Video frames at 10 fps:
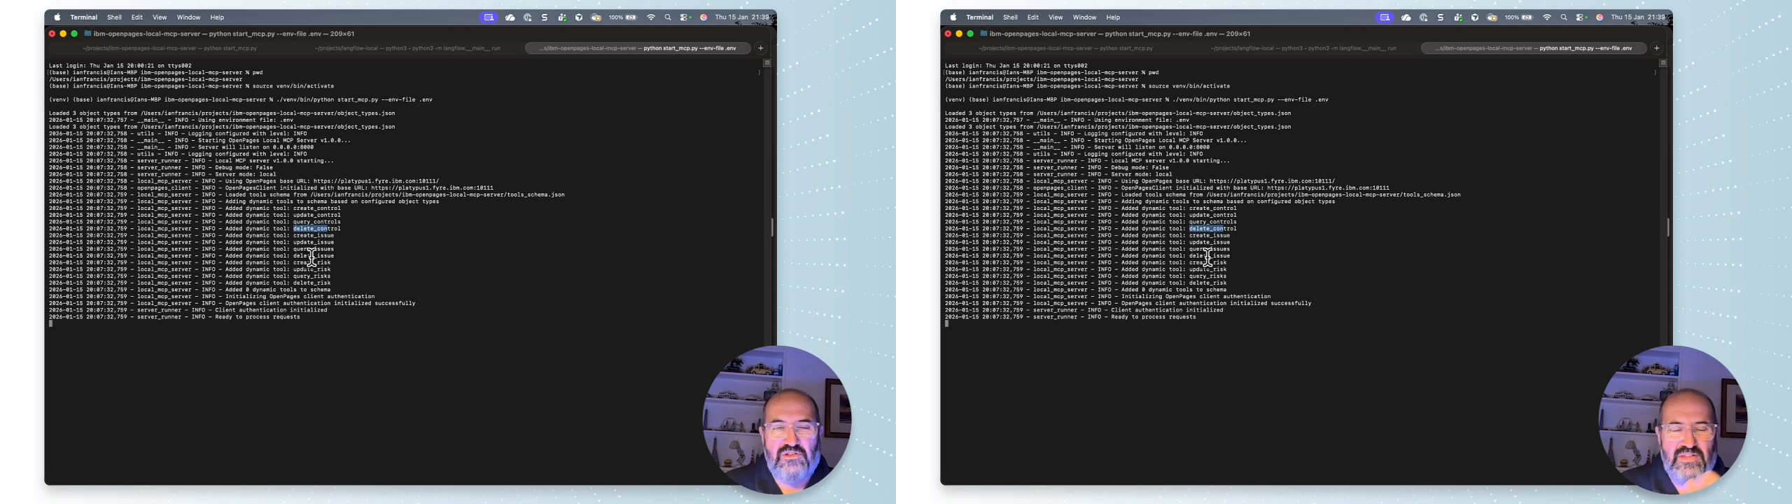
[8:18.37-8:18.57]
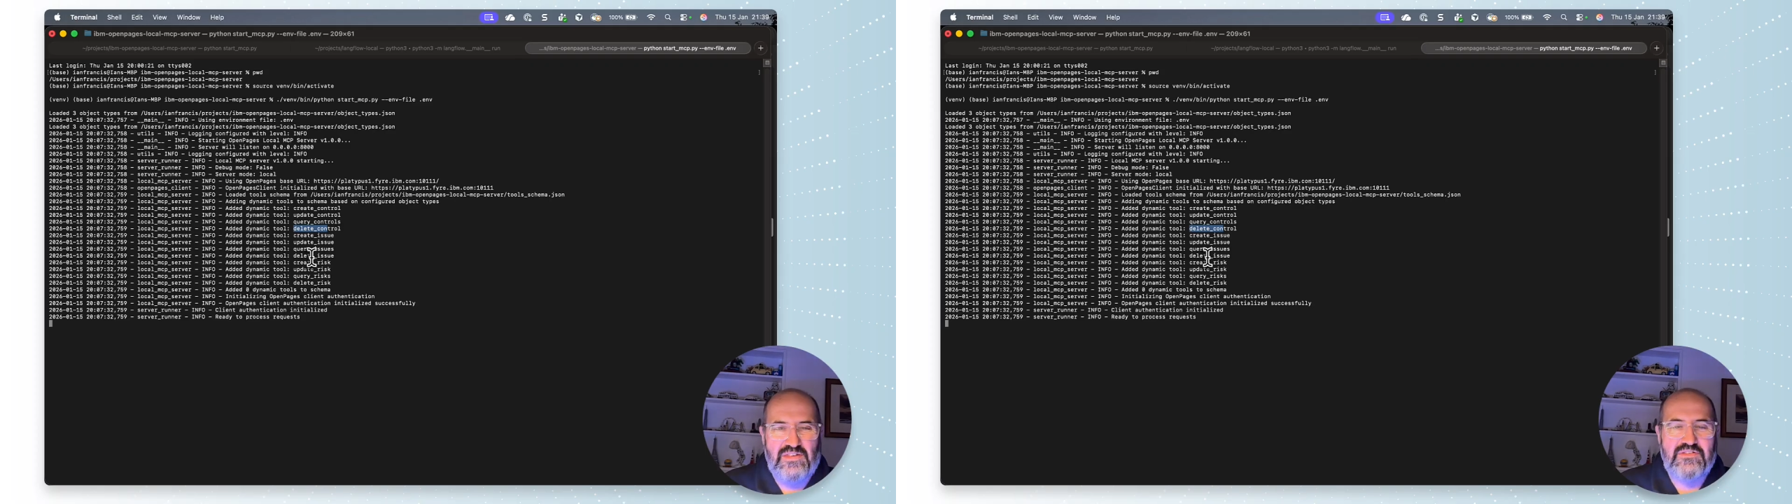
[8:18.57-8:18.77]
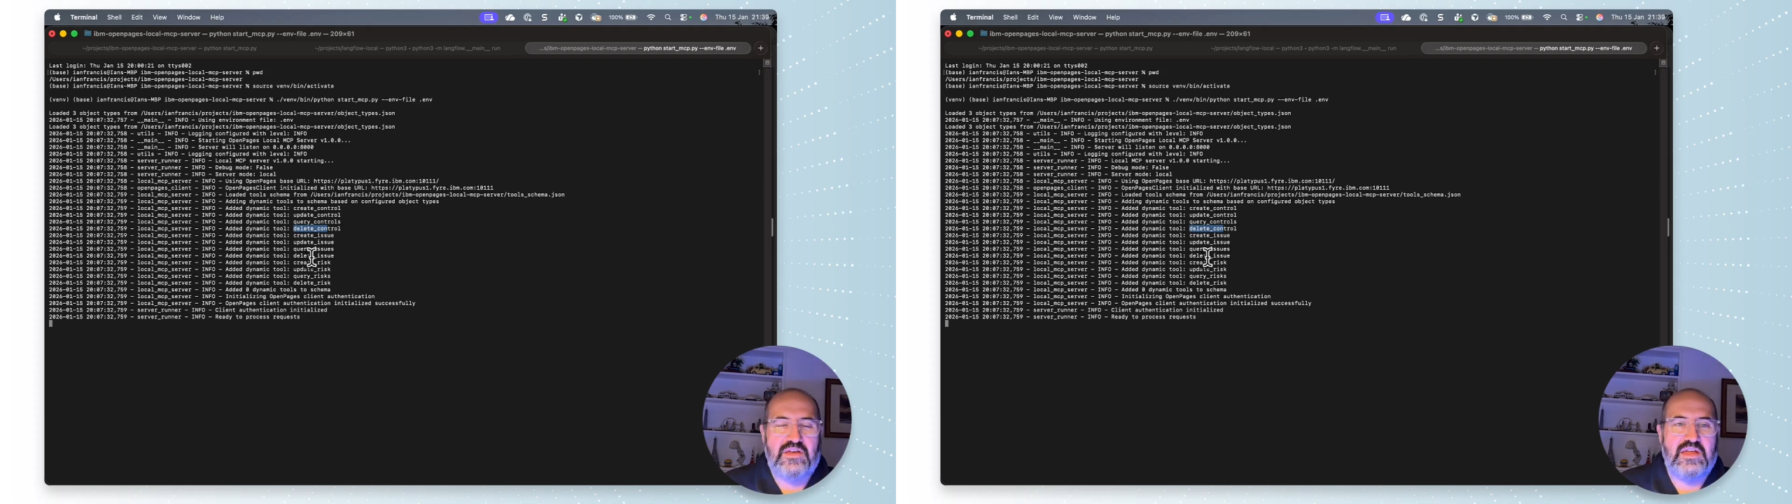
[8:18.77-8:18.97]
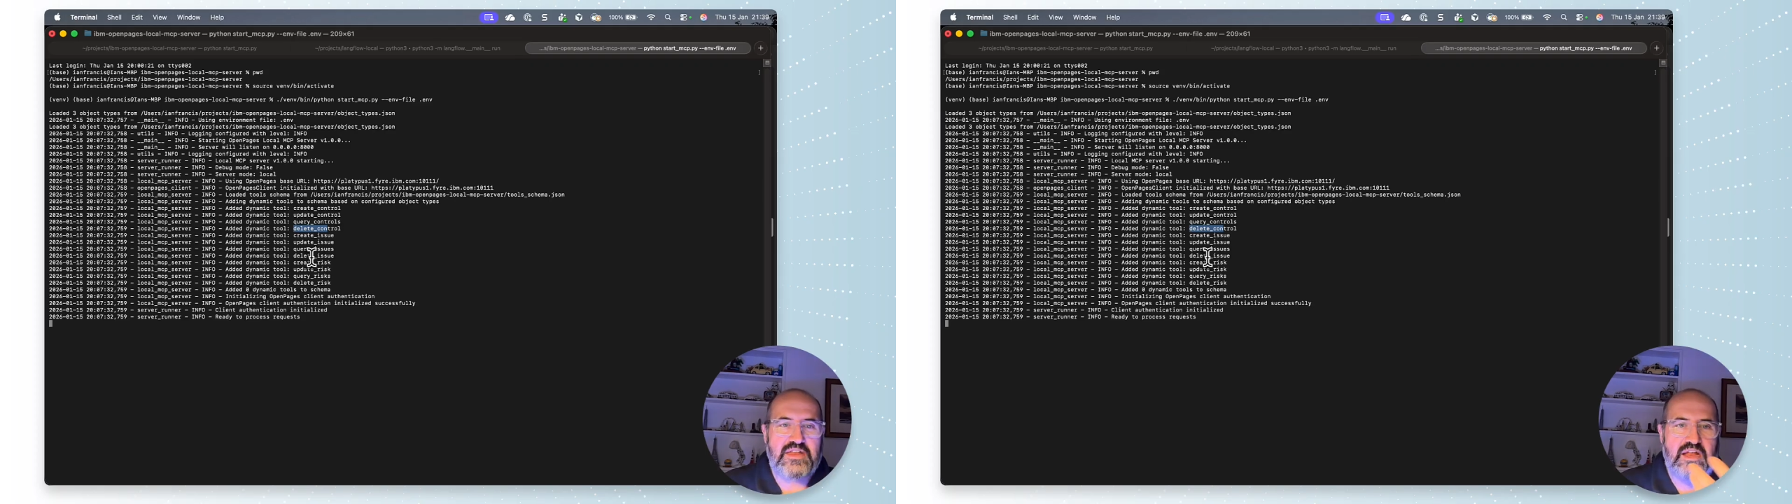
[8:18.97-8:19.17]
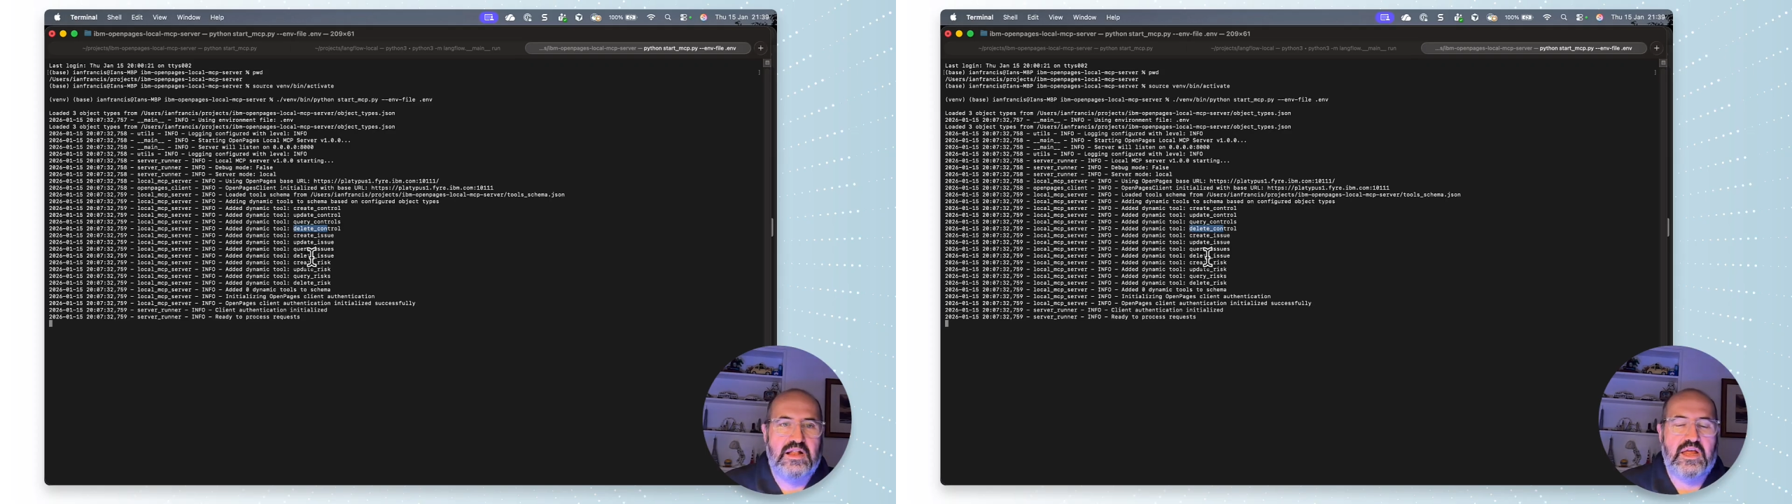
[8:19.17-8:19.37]
And this is a
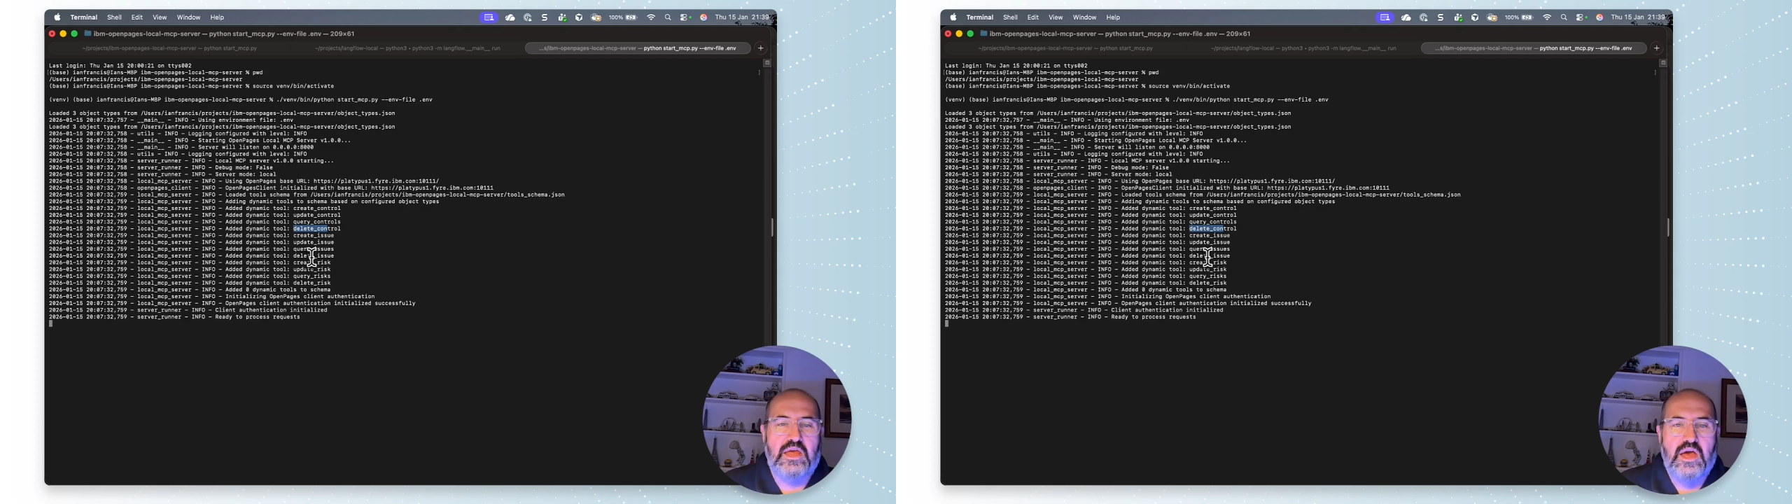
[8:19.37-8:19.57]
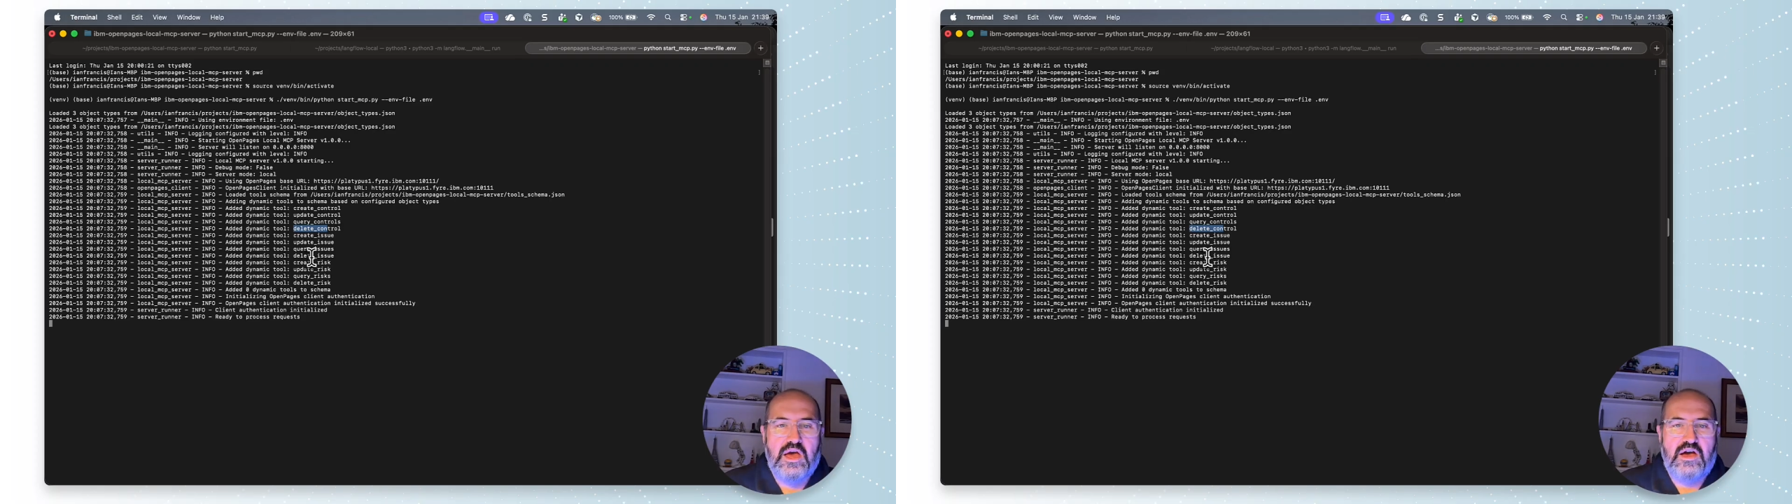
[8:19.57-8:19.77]
continually